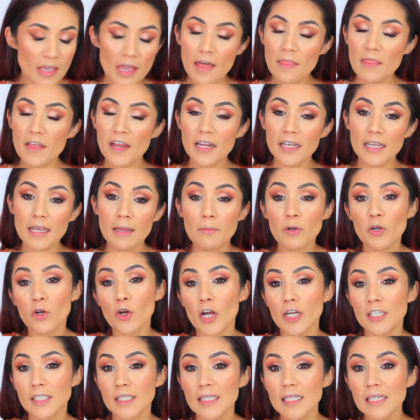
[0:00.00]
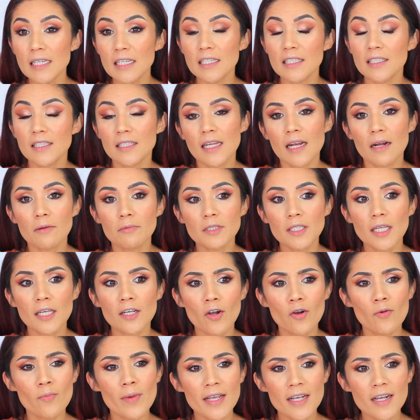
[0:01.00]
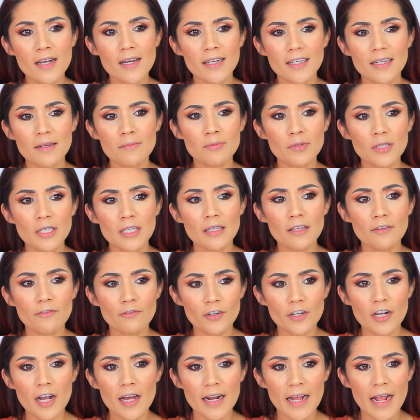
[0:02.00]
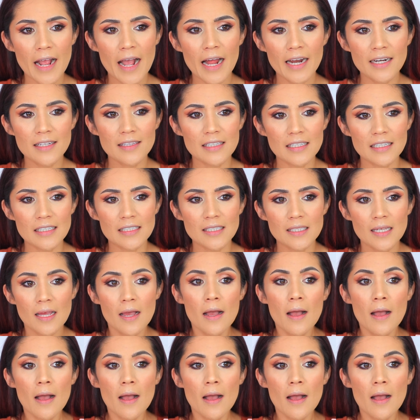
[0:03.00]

And then I came across these and I was like, oh my god, I completely forgot I had these,